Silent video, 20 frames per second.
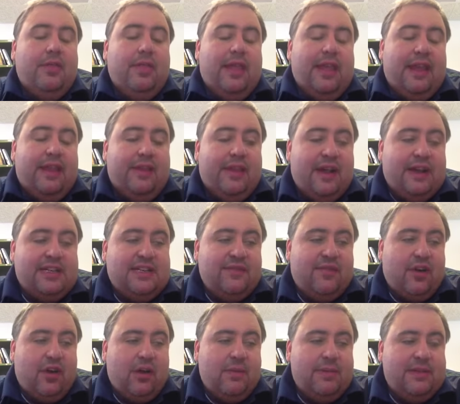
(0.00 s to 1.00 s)
Inductive
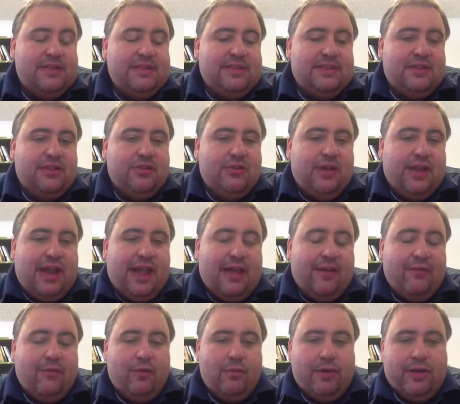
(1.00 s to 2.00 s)
arguments, you can
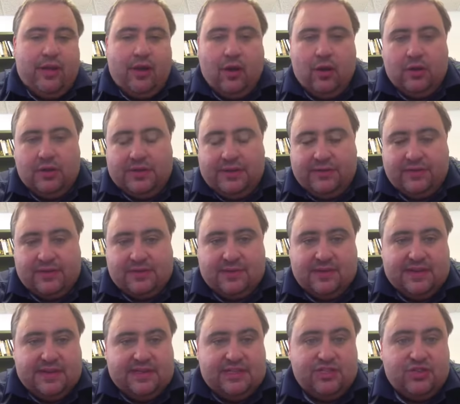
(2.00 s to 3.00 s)
have what we call a difference
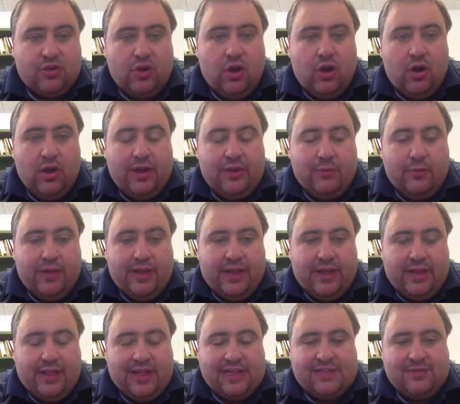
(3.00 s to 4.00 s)
between strong and
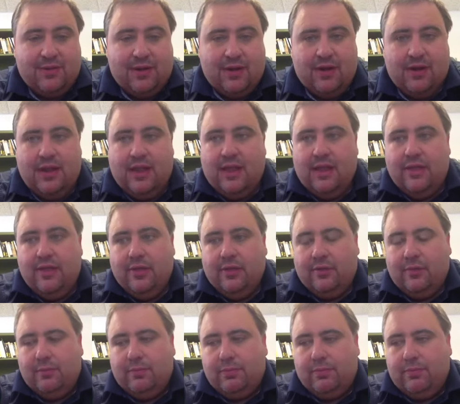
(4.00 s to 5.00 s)
weak, and that's where
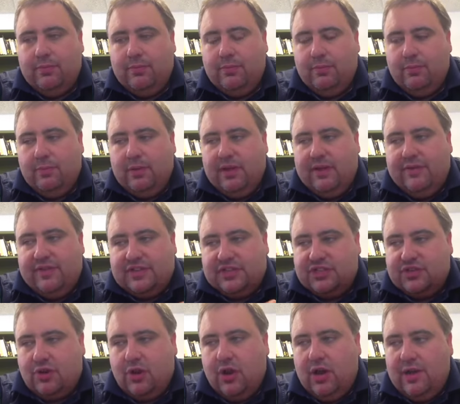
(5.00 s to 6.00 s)
if it's
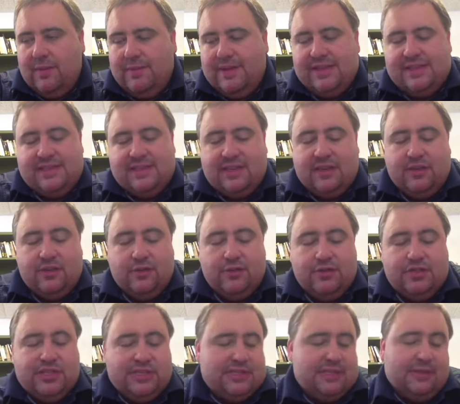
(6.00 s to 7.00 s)
strong, it means the
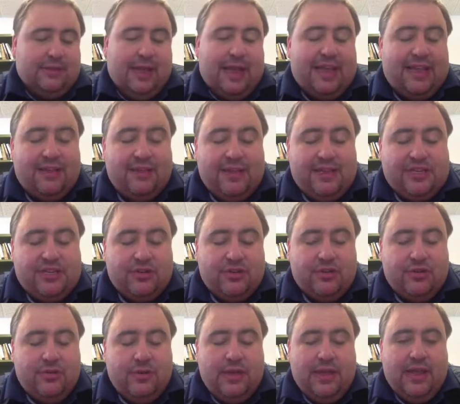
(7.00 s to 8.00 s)
conclusion is likely
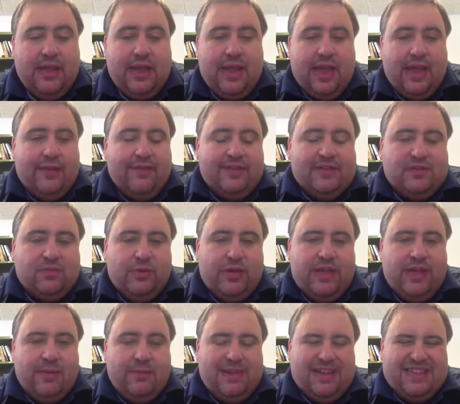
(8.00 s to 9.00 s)
true, and if it's
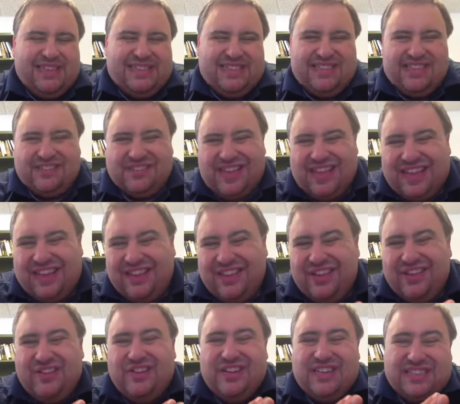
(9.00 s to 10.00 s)
weak, it means the
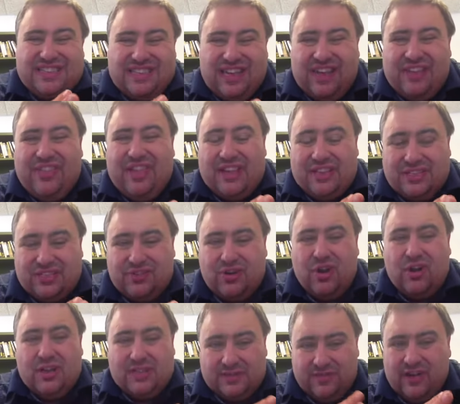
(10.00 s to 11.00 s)
likelihood is not that
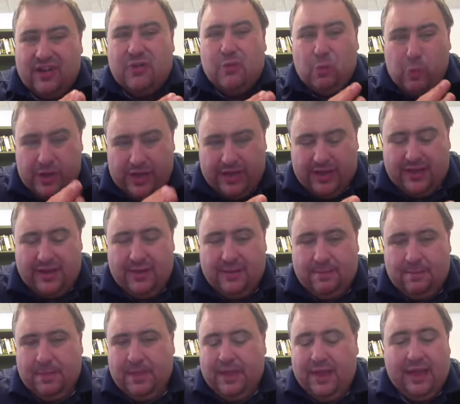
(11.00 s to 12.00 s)
strong, it's very weak,
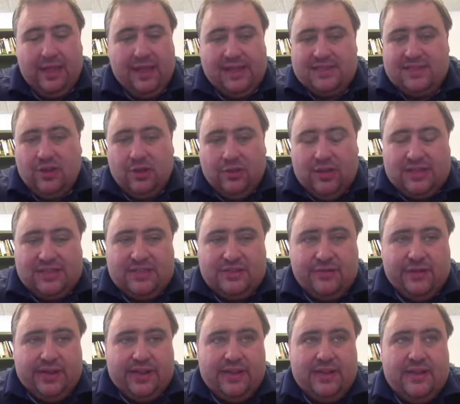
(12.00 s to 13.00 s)
and that's all that's
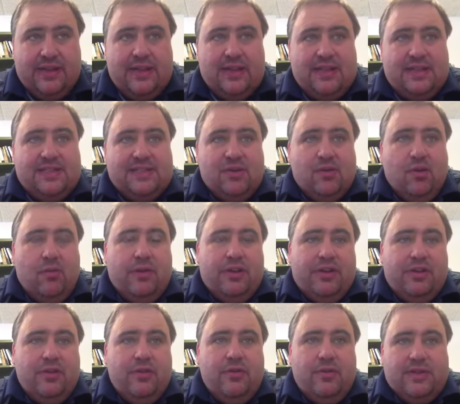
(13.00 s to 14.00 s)
doing. So what we
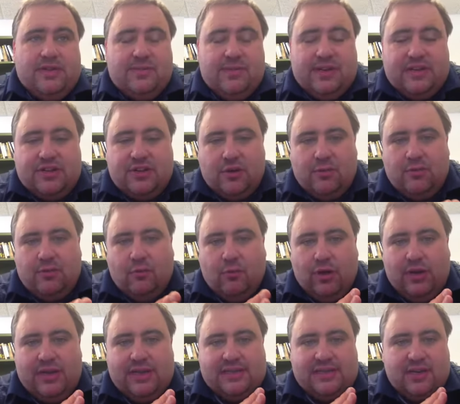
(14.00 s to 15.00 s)
do is we determine
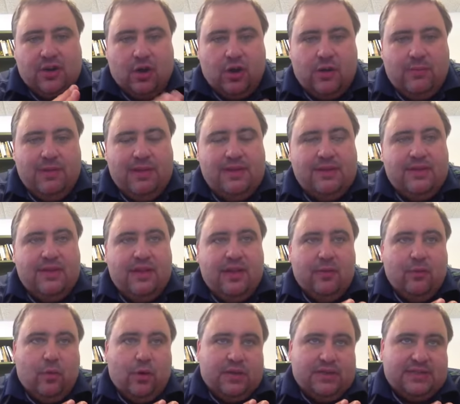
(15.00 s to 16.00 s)
what is an argument
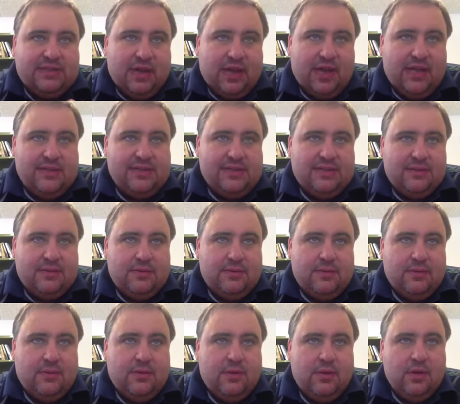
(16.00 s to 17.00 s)
and what is not.
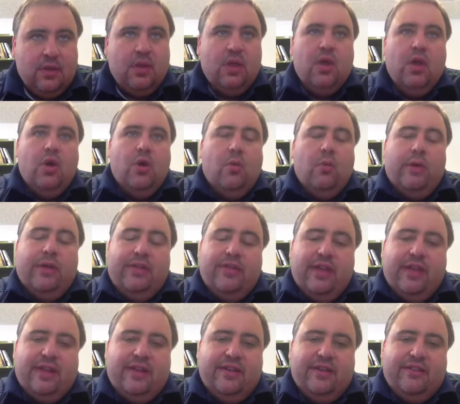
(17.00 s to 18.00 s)
We
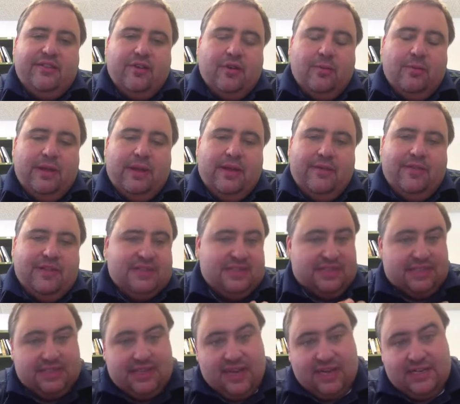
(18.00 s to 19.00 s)
then determine if it's
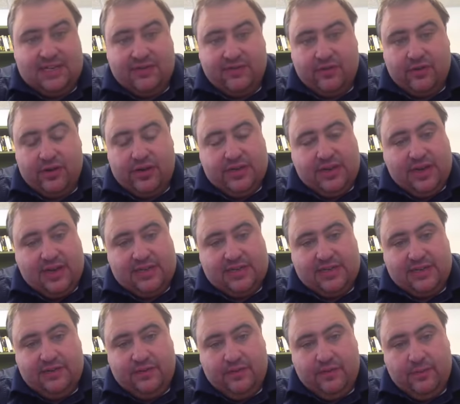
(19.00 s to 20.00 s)
deductive or
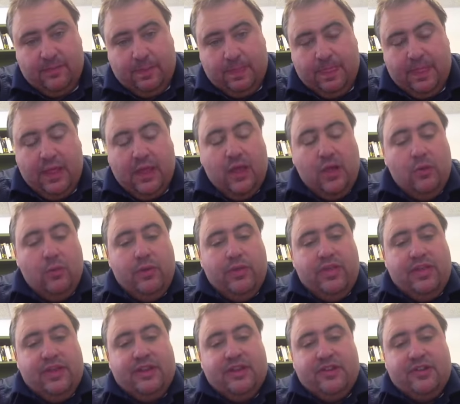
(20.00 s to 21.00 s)
inductive. We
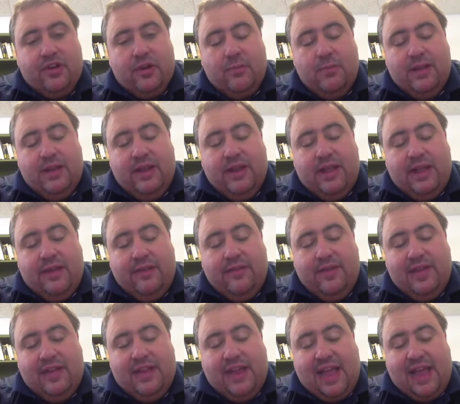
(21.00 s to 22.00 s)
then determine if
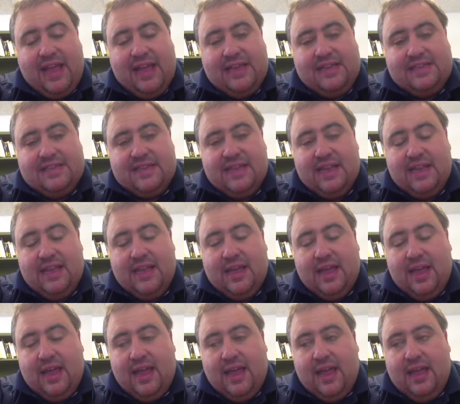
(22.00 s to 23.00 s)
it has
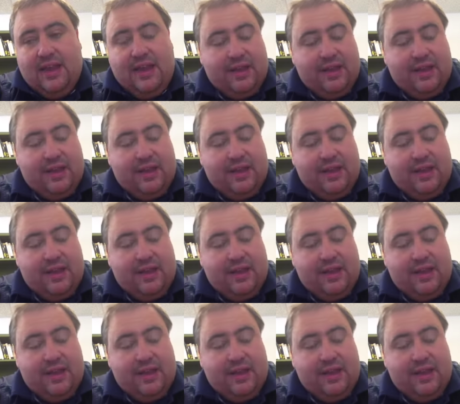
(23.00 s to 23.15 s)
an